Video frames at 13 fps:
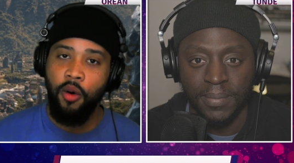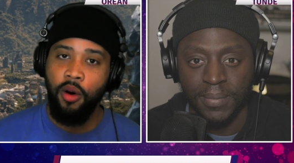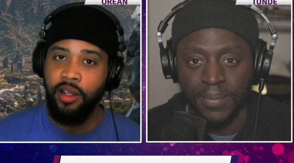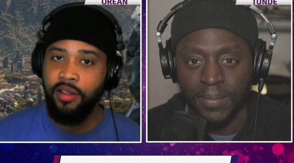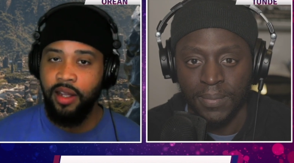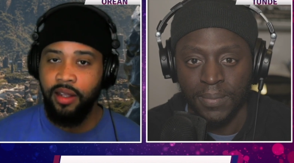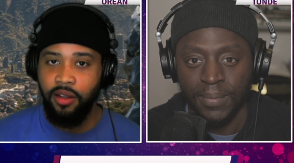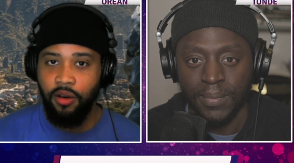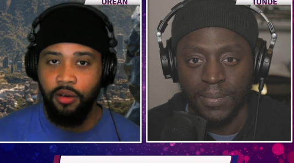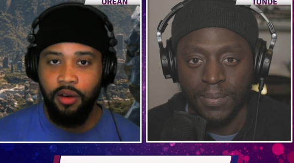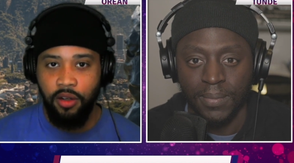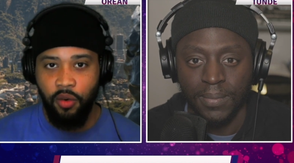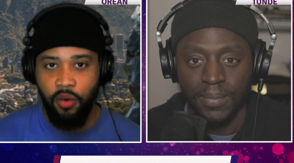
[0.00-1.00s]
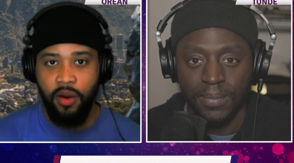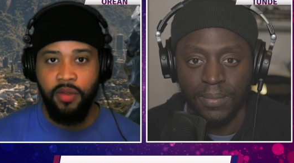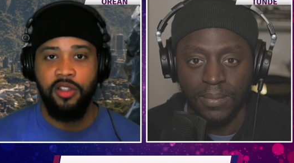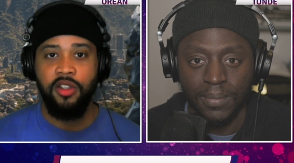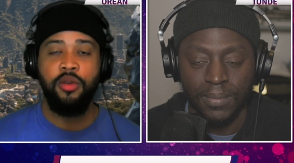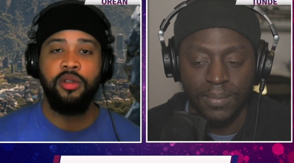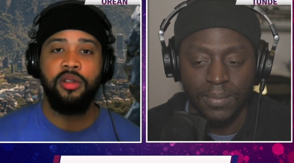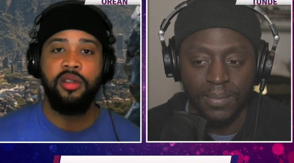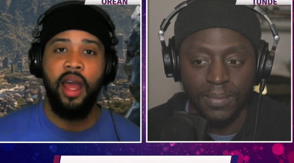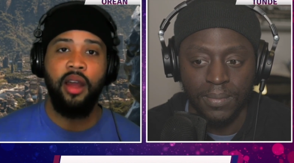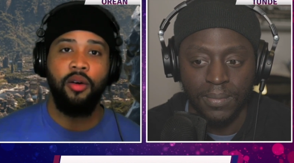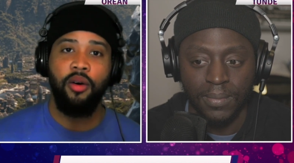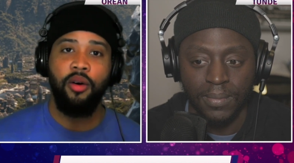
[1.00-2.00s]
Speaker 1: or at least, like, you know, during this news
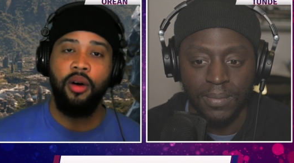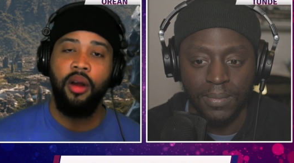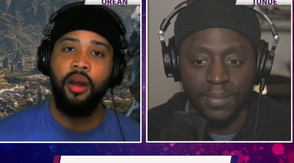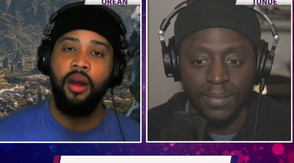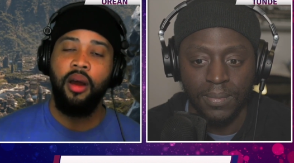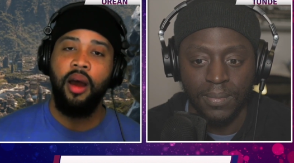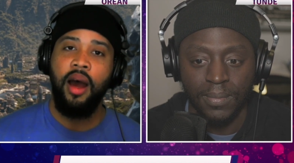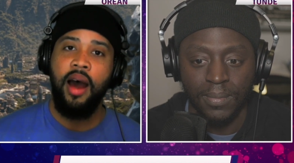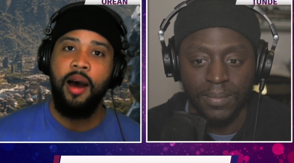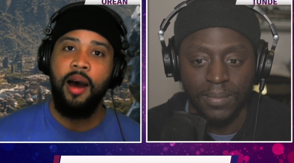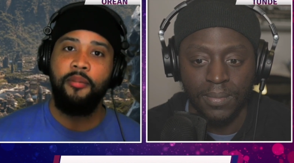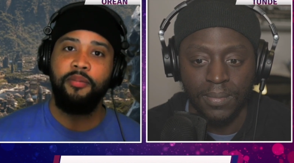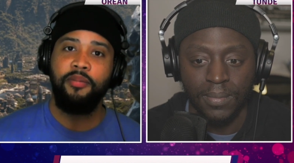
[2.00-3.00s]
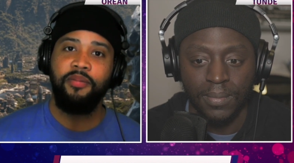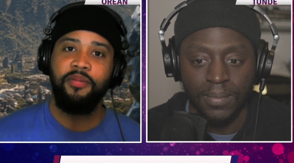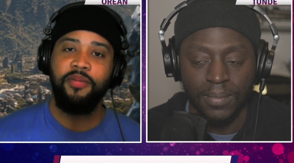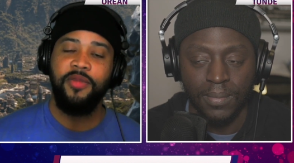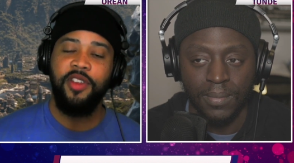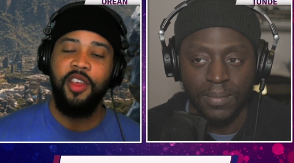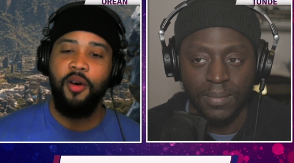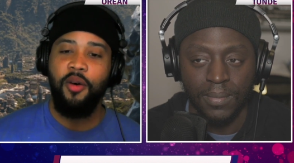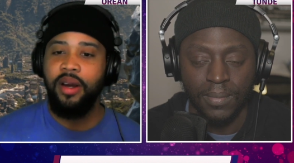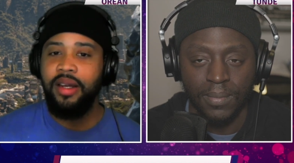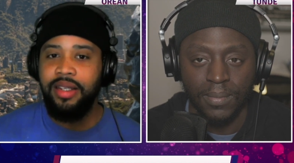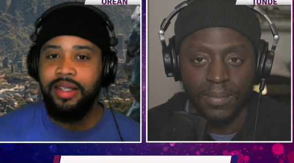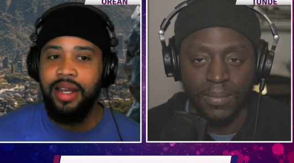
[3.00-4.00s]
cycle. Um,
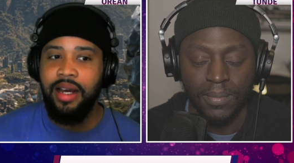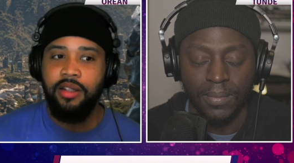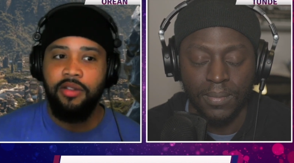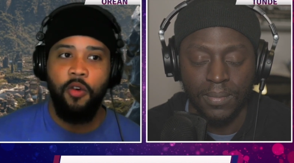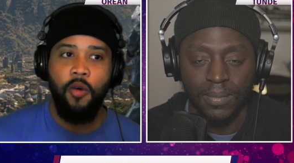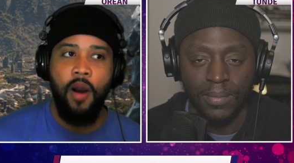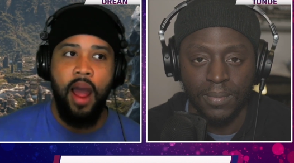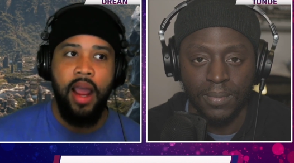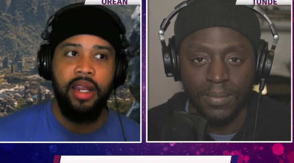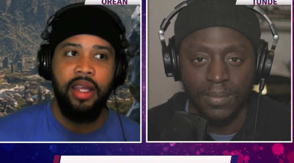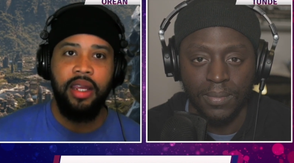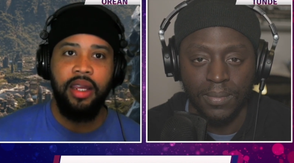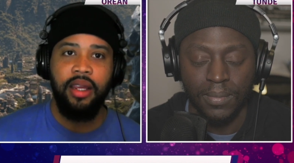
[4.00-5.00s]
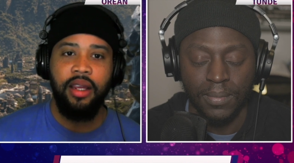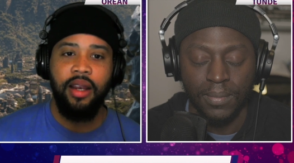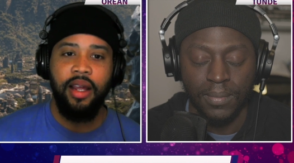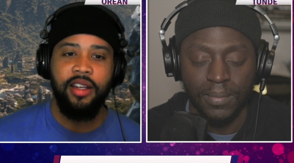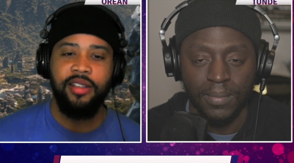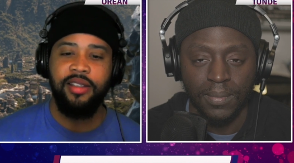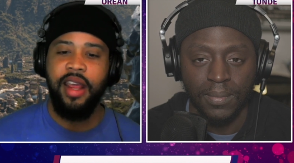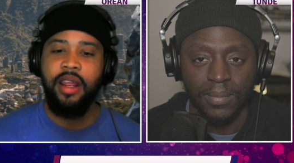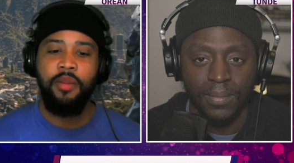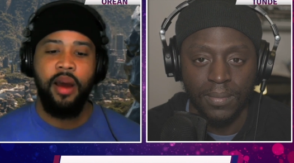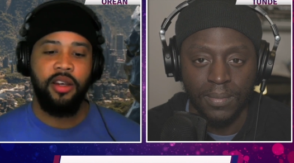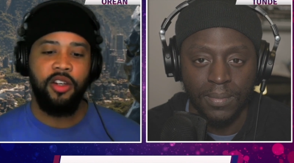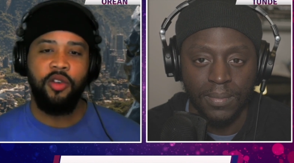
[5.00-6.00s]
so does Variety, like, does
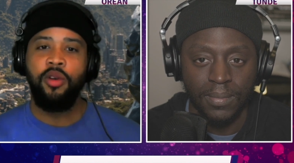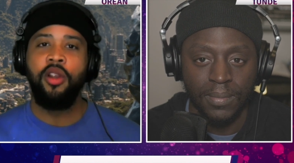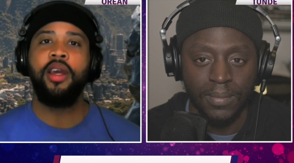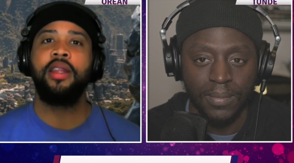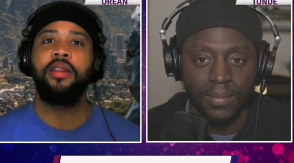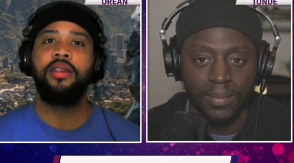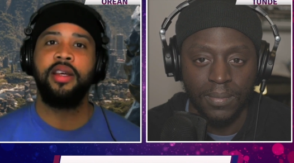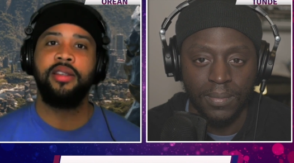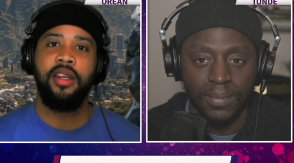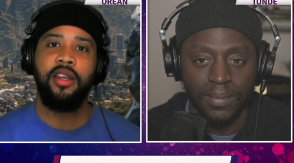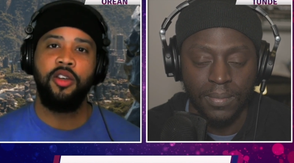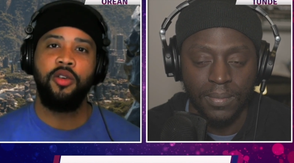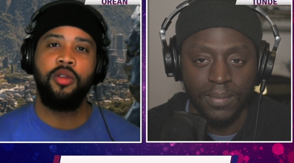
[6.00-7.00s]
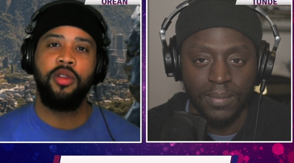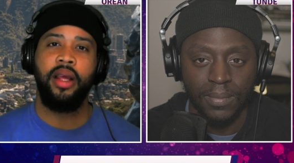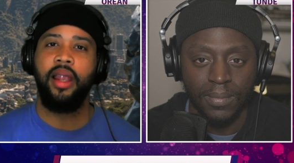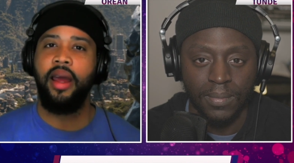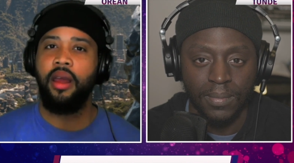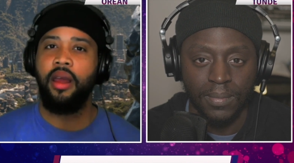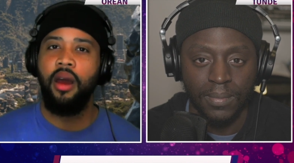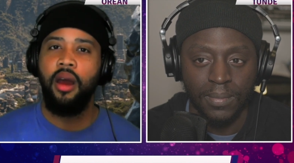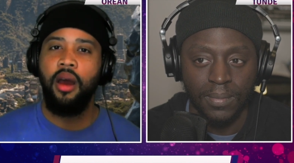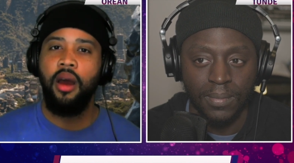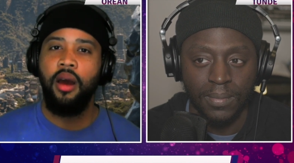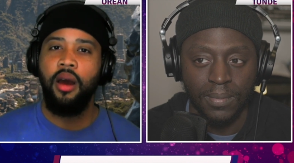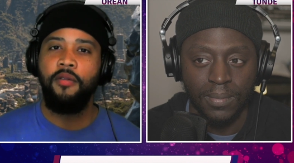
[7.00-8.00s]
anybody, do you look at this and do you think, like,
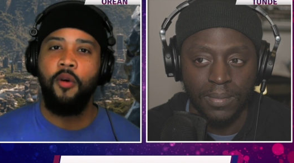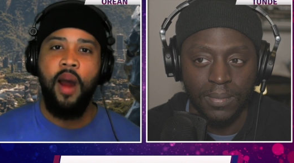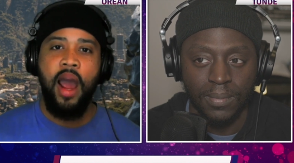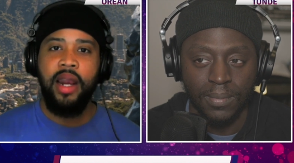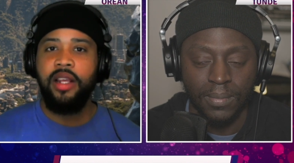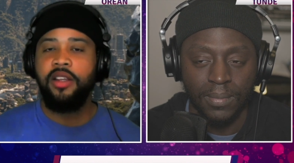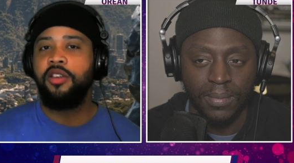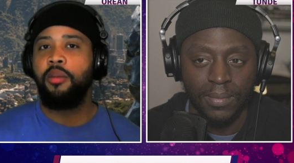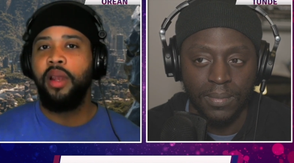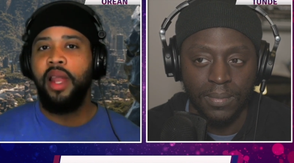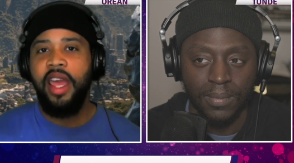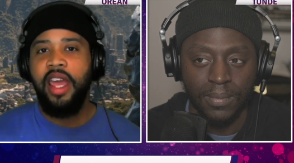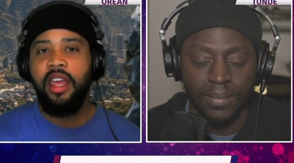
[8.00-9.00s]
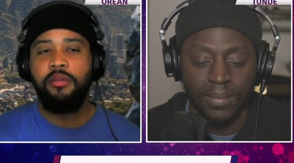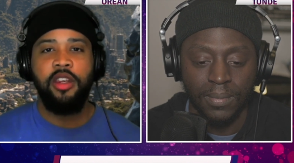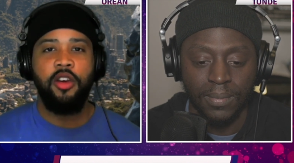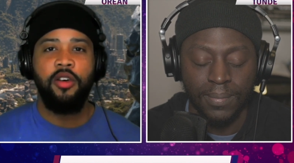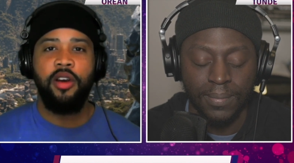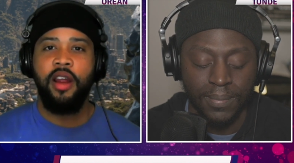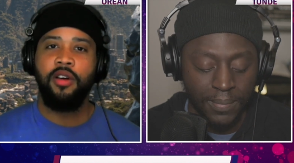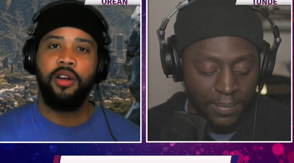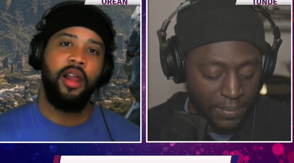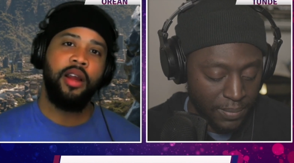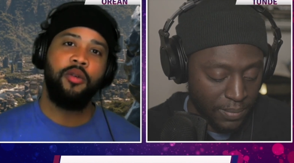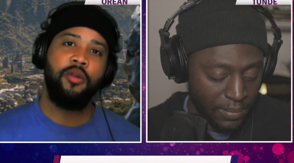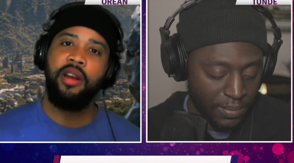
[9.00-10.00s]
Variety is to blame and you're never going to,
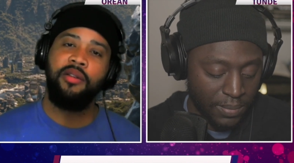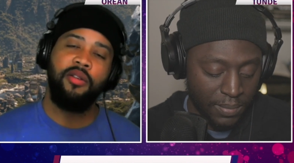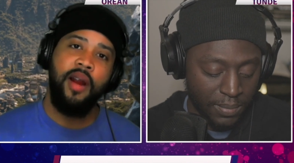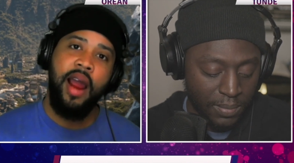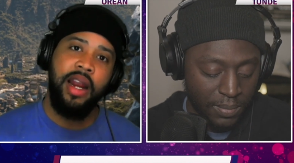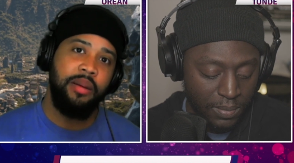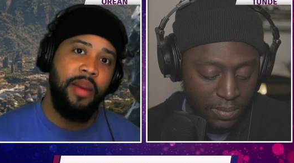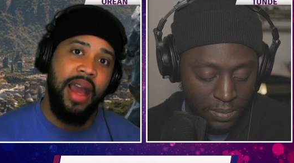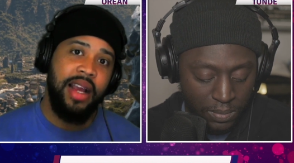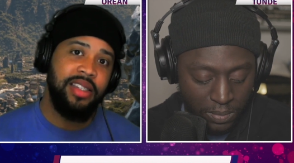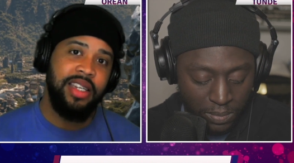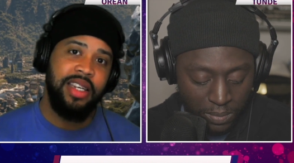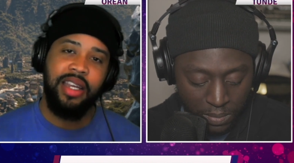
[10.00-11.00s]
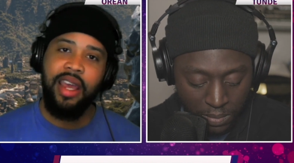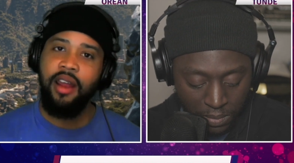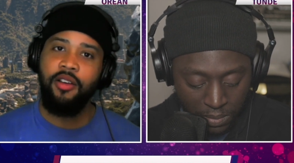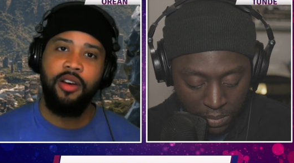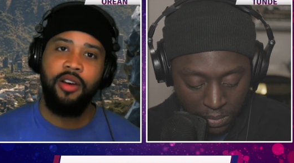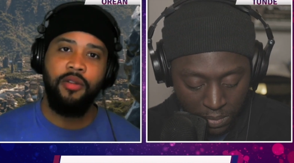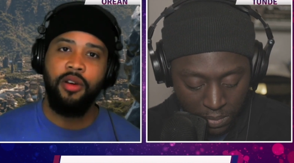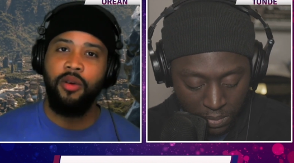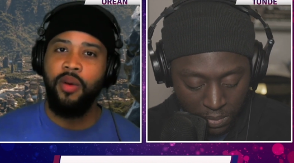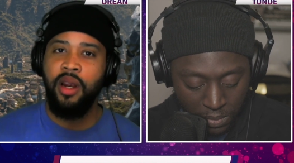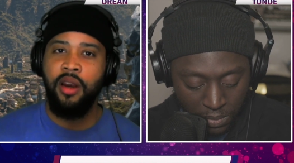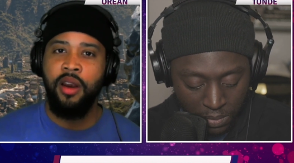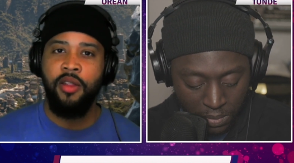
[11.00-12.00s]
like, read a Variety magazine again? You're never going
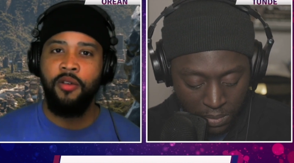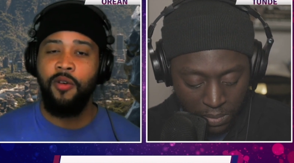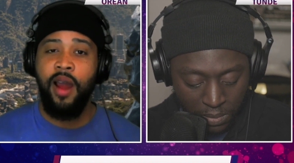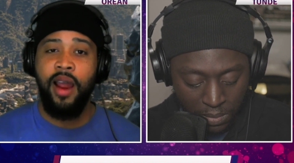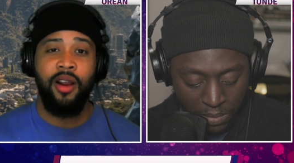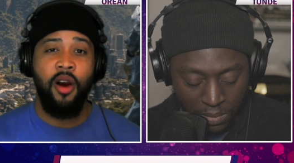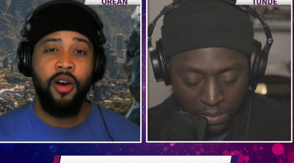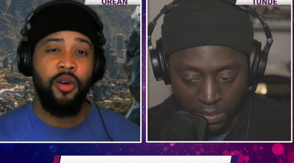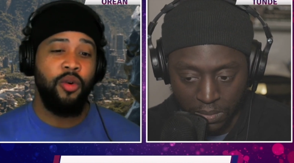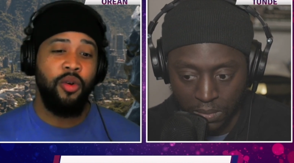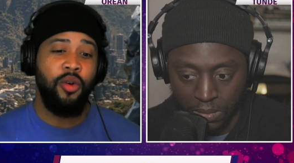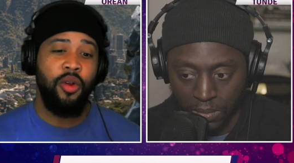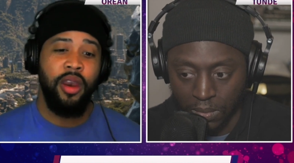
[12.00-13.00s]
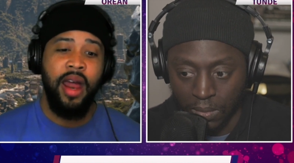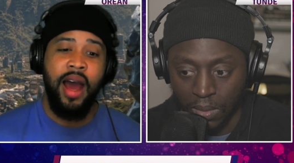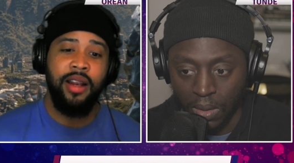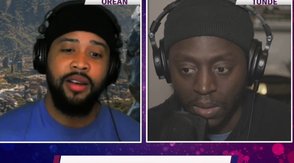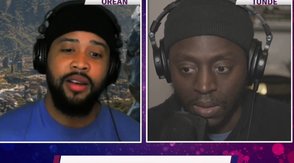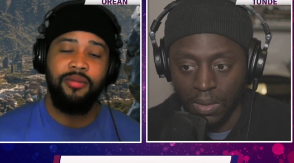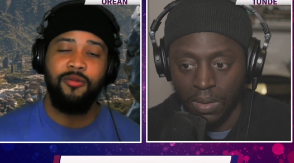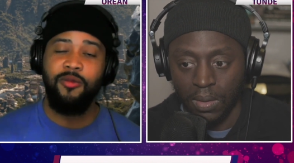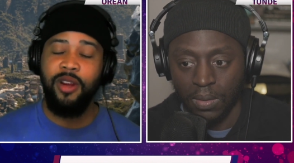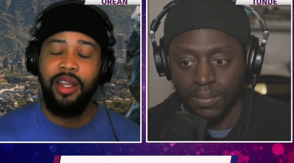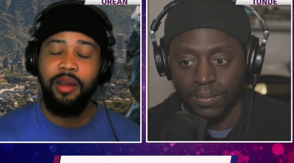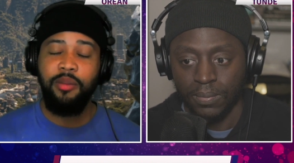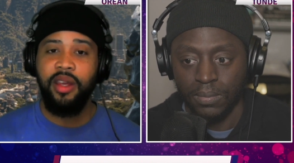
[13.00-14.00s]
to read another Variety article? Not
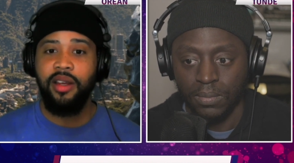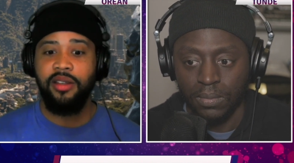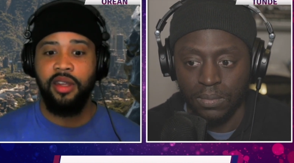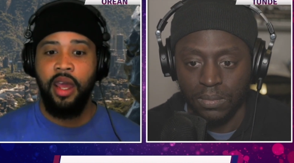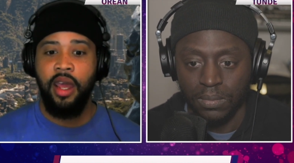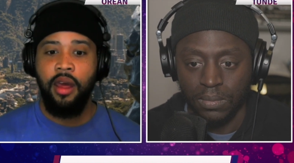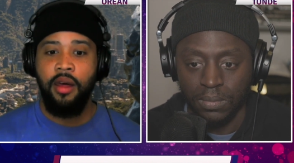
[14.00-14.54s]
really, because